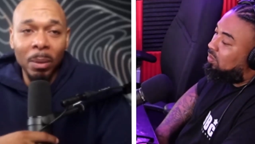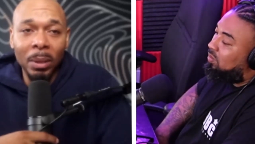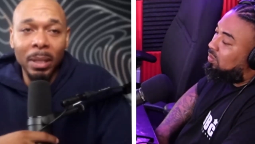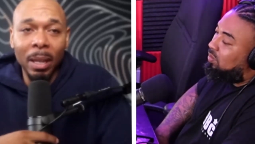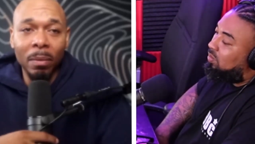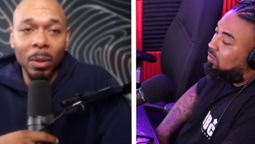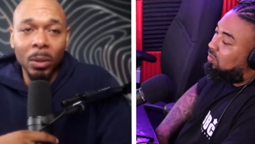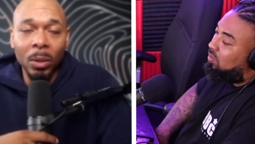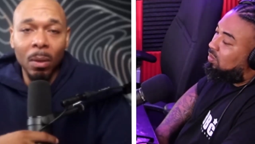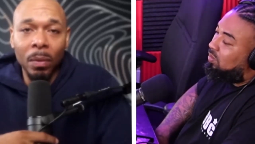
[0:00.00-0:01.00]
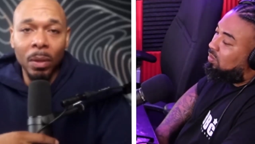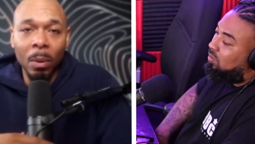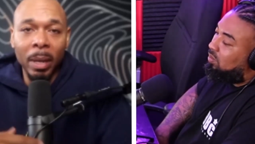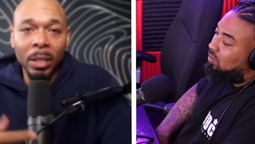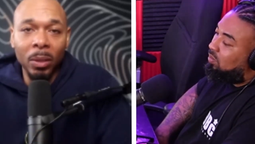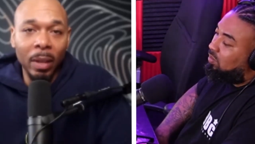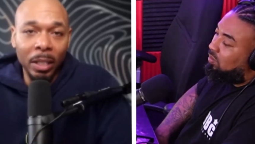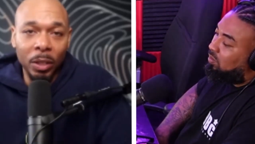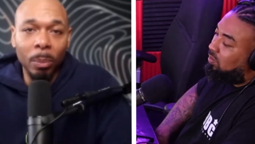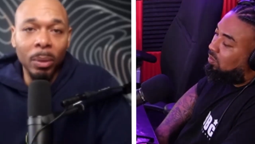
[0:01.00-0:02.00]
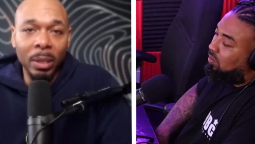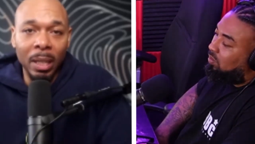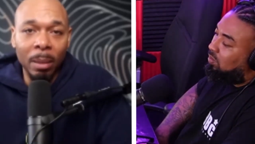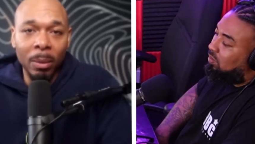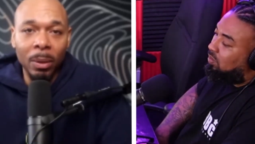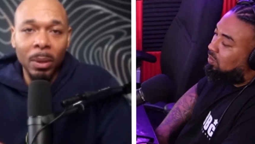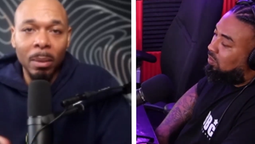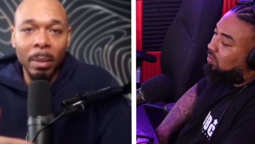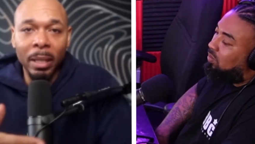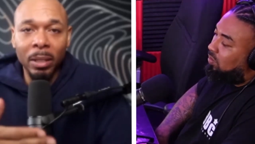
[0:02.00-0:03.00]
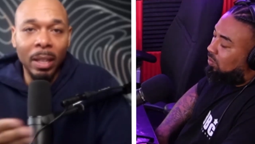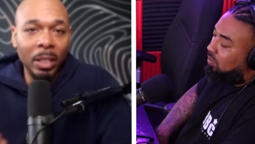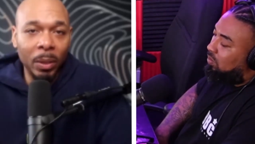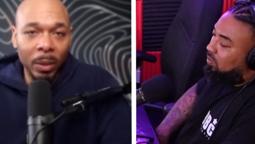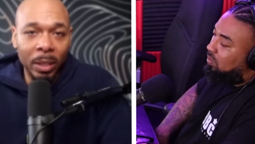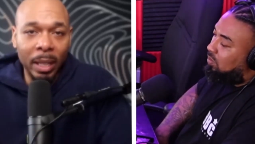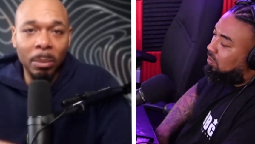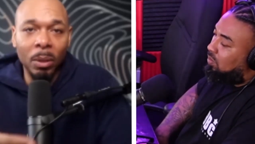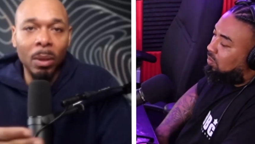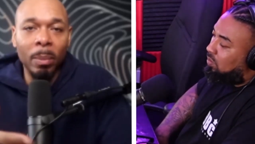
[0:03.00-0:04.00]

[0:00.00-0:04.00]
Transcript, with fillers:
Speaker 1: would say first off, you know, make sure that you're presentable. Make sure that you're in shape. Do the